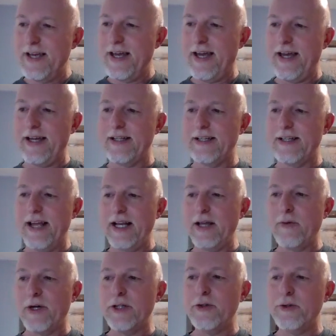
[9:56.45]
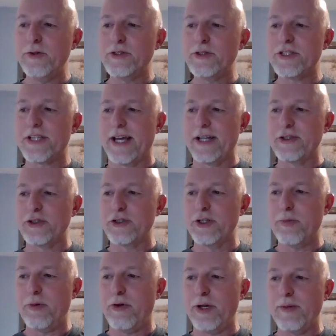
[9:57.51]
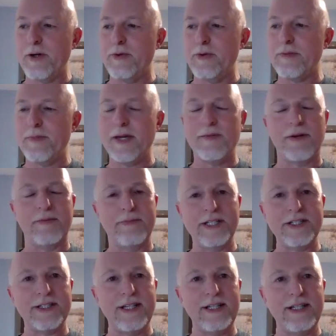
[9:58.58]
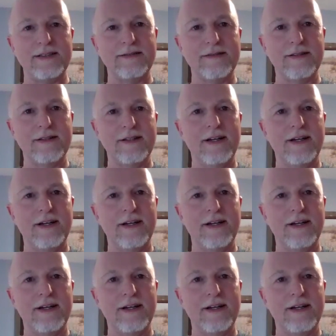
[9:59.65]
And anyone who scheduled an appointment with me but missed it,